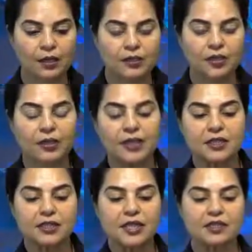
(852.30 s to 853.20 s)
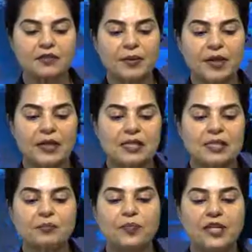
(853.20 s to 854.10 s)
The United States of America
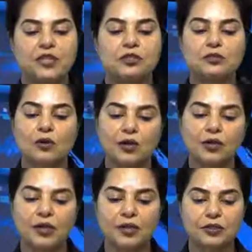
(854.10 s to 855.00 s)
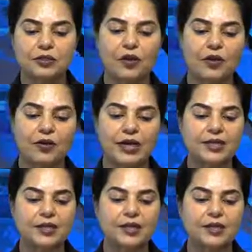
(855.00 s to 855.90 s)
simply is not going to
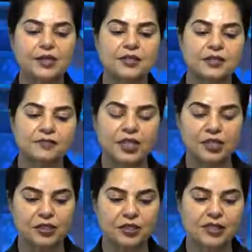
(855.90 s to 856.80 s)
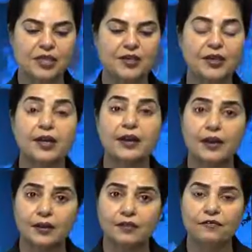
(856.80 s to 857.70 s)
tolerate Turkey's invasion in Syria
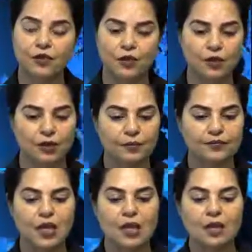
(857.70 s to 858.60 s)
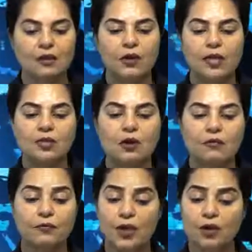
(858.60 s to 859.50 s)
any further. We
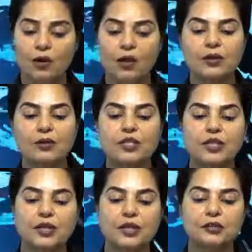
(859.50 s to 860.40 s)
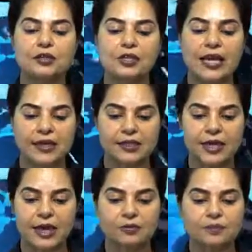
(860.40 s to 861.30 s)
are calling on Turkey to stand
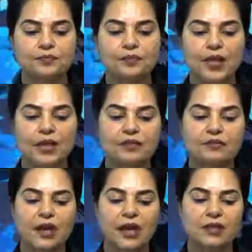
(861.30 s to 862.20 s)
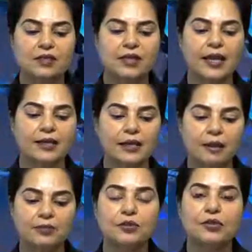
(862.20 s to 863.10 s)
down, end the violence, and
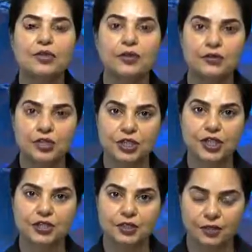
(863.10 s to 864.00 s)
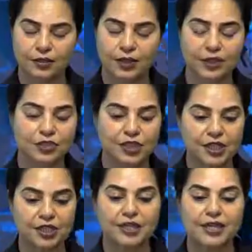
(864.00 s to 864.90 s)
come to the
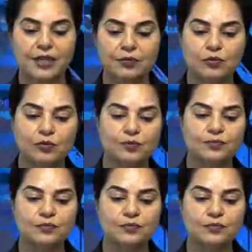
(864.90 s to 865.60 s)
negotiating table,